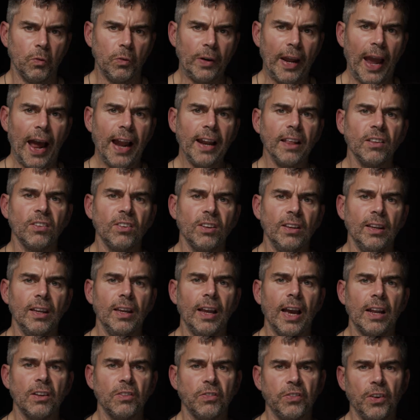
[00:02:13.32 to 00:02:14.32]
reality
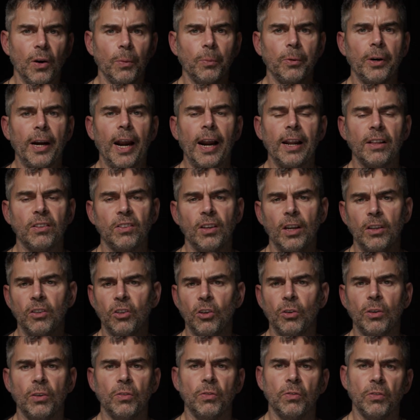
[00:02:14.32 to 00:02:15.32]
and film reality are
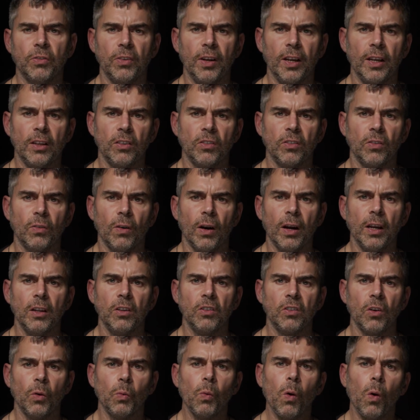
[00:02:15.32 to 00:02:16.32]
2 different things, right?
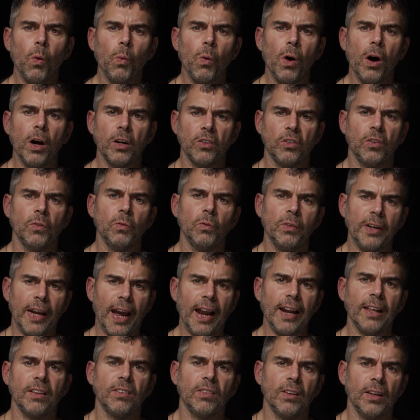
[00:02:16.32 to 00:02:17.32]
So what works in
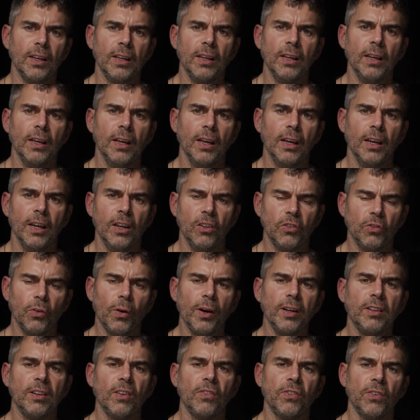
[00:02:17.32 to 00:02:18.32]
reality is
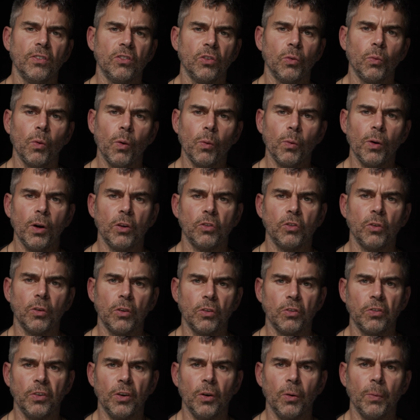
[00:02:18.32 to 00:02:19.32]
very different to what works on a
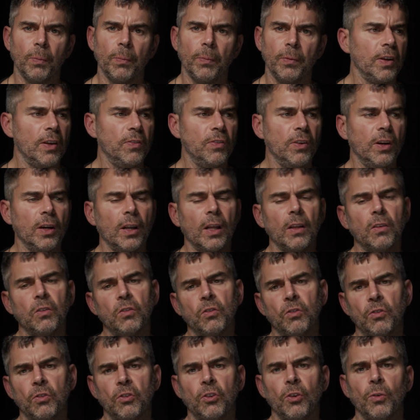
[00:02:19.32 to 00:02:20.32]
film. If you're going to
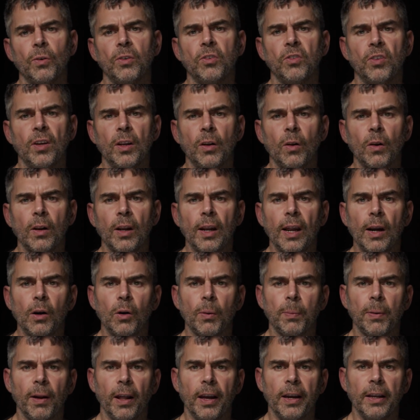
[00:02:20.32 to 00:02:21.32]
do a scene on an
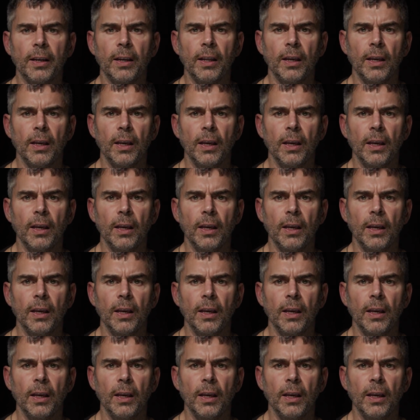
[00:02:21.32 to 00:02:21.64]
aeroplane,